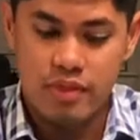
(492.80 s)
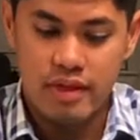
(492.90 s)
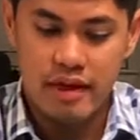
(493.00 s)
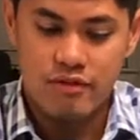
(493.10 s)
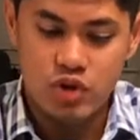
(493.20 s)

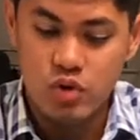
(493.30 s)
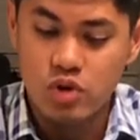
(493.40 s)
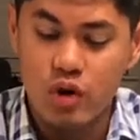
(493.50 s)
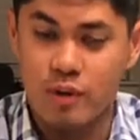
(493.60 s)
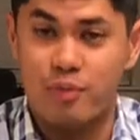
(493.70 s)
if you
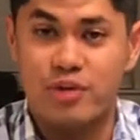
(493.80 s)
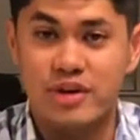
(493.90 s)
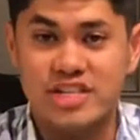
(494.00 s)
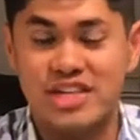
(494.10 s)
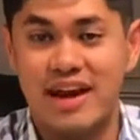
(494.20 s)
don't
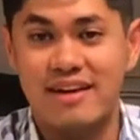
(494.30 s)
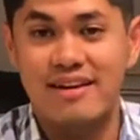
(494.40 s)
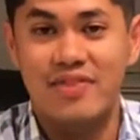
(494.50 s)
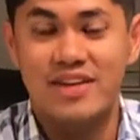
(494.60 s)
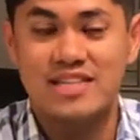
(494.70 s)
appreciate
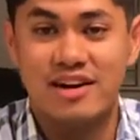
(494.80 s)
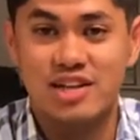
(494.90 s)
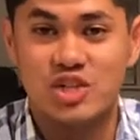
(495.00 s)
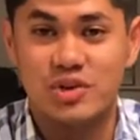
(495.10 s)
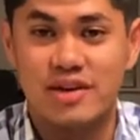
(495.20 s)
this
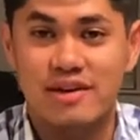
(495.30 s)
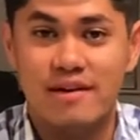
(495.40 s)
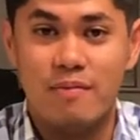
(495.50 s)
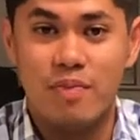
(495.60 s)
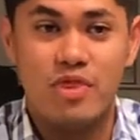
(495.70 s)
country,
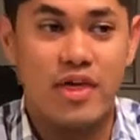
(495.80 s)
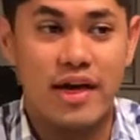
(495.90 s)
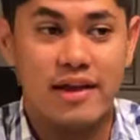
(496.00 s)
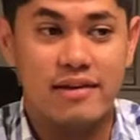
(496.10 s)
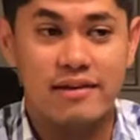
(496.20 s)

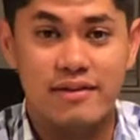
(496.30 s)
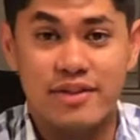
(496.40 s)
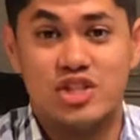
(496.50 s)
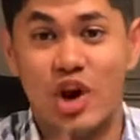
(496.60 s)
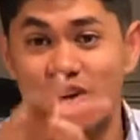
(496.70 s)
then
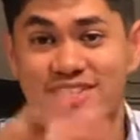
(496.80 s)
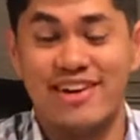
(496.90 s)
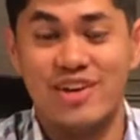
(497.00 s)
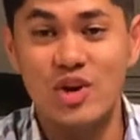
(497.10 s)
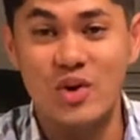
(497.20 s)
the joke's
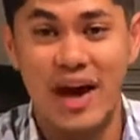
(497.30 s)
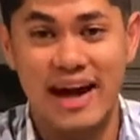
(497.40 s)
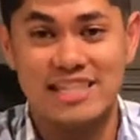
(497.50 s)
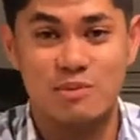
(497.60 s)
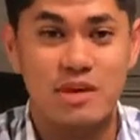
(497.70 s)
on you
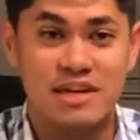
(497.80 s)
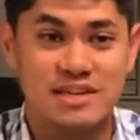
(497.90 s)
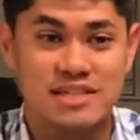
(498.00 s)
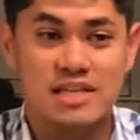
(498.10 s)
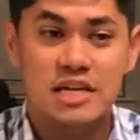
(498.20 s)
guys
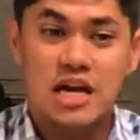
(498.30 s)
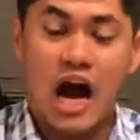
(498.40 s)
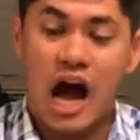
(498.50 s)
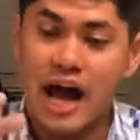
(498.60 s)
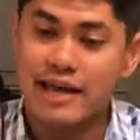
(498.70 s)
because
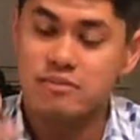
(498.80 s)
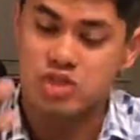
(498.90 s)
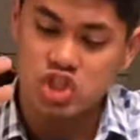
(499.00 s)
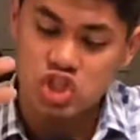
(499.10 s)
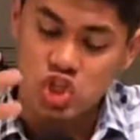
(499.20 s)
I am
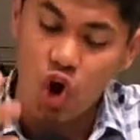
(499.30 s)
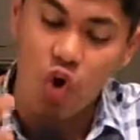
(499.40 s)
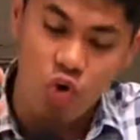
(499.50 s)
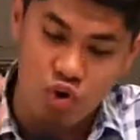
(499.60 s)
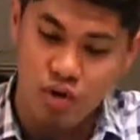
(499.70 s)

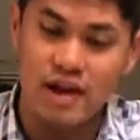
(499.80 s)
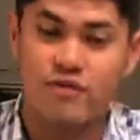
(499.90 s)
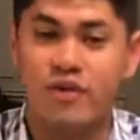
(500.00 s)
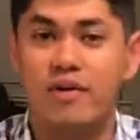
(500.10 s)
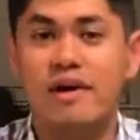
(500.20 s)
so
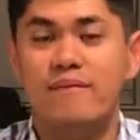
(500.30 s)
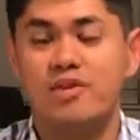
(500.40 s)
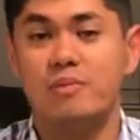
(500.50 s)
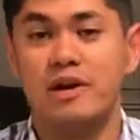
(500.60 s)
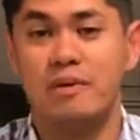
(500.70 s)
grateful
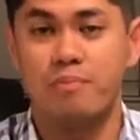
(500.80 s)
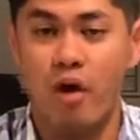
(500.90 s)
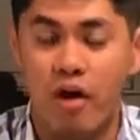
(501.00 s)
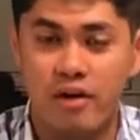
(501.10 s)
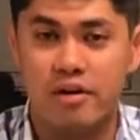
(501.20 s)
to be a
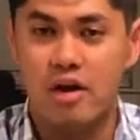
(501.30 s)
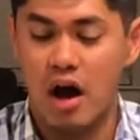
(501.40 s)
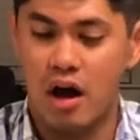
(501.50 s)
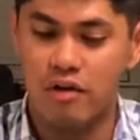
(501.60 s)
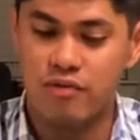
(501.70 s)
part
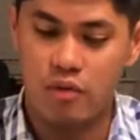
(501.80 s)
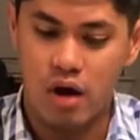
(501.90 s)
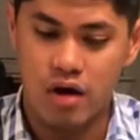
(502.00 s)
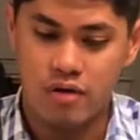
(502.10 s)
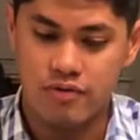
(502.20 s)
of,
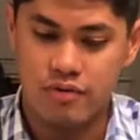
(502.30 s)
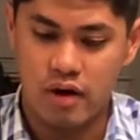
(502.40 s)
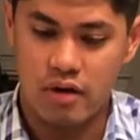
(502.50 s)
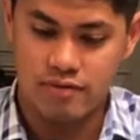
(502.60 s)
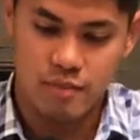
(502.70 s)
of,
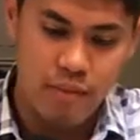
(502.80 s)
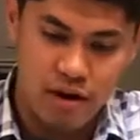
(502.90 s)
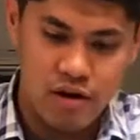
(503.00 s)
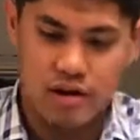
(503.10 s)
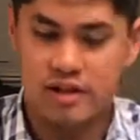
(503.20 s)
of
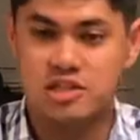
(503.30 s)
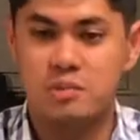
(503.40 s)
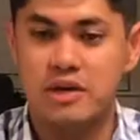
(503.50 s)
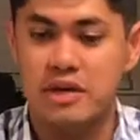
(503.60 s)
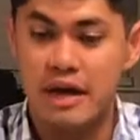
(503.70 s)
America and to
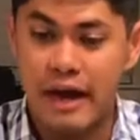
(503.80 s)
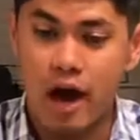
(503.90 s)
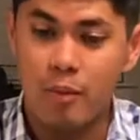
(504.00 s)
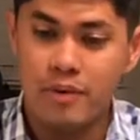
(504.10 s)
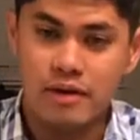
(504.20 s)
be
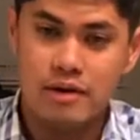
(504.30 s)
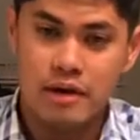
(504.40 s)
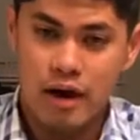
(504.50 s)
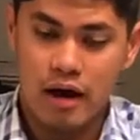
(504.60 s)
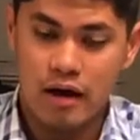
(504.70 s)
helping
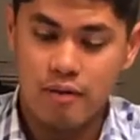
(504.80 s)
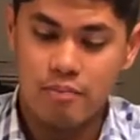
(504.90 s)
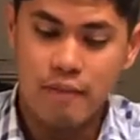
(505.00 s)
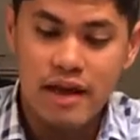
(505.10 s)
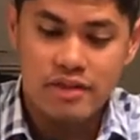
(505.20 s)
uh,
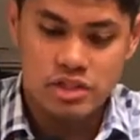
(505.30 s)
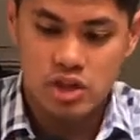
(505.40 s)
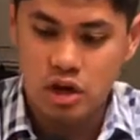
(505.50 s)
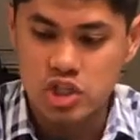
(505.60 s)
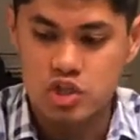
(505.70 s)
make this
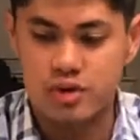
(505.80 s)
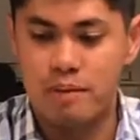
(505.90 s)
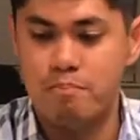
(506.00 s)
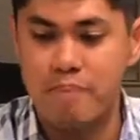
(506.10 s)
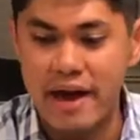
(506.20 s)
country a
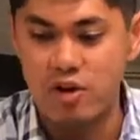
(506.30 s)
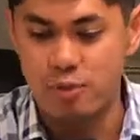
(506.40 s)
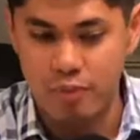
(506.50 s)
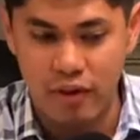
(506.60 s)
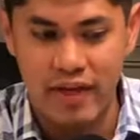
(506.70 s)
better
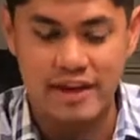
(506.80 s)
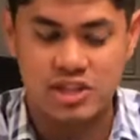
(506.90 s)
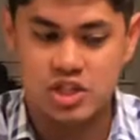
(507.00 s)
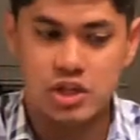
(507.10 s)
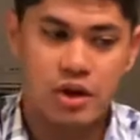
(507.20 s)

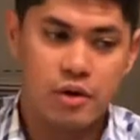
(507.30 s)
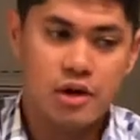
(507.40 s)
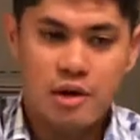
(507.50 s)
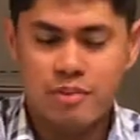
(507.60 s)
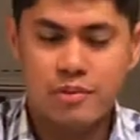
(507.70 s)
place. You know,
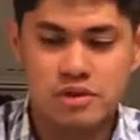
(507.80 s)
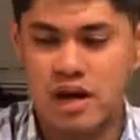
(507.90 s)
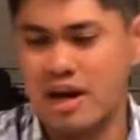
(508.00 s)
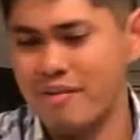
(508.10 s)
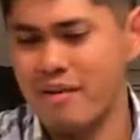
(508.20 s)
people
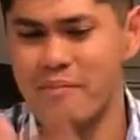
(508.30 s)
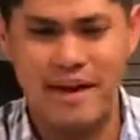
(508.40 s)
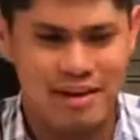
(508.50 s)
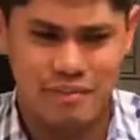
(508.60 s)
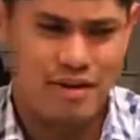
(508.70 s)
talk about
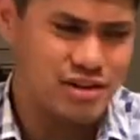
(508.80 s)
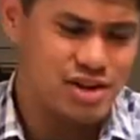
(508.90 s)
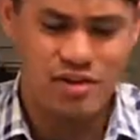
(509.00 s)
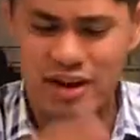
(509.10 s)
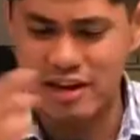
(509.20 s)
make America
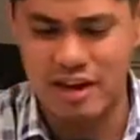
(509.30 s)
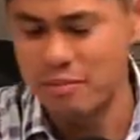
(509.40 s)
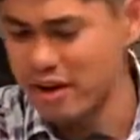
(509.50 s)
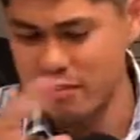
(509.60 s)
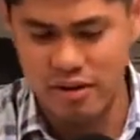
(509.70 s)
great again,
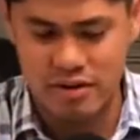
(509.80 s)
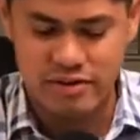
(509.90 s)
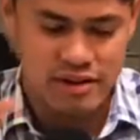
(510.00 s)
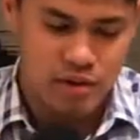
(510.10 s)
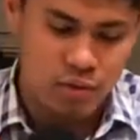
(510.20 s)
make America
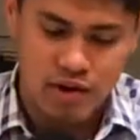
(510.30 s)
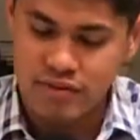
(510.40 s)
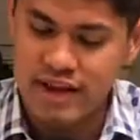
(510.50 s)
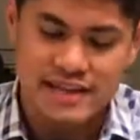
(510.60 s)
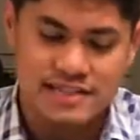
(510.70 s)
great again, whatever.
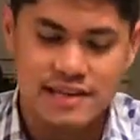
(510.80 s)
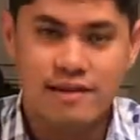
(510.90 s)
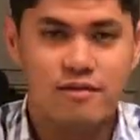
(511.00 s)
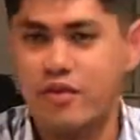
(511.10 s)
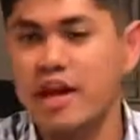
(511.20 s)
Guys,
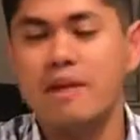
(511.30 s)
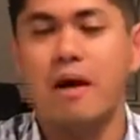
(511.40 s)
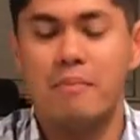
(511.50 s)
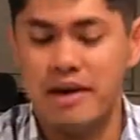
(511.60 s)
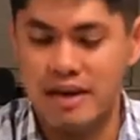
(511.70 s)
forget
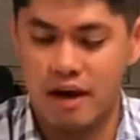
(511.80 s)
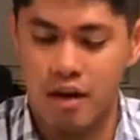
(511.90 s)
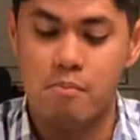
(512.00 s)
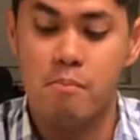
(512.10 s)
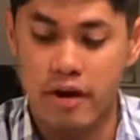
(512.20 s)
about making
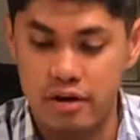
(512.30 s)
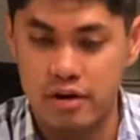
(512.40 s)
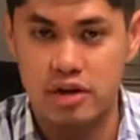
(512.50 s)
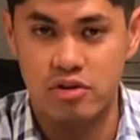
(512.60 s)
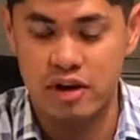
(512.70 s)

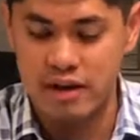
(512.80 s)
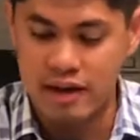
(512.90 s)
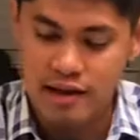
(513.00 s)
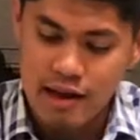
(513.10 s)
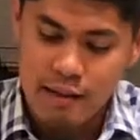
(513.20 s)
America great again.